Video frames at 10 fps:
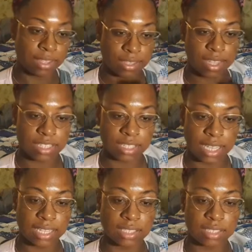yeah,
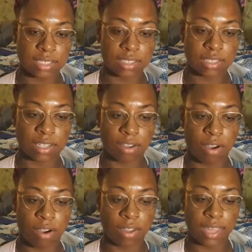like the
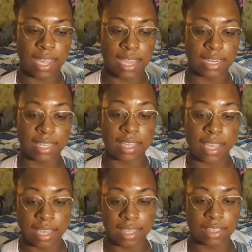car like I had to
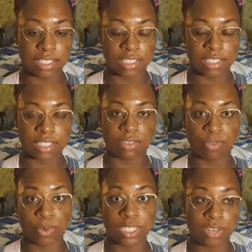yank it, like the
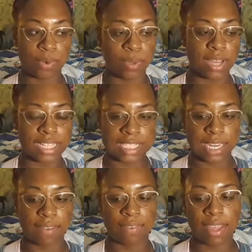steering wheel got
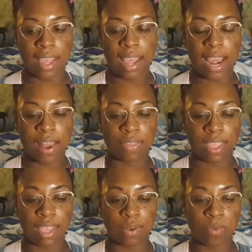stiff, and
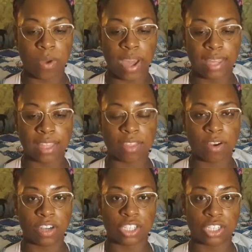then why like the
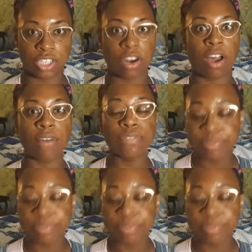car just shut off.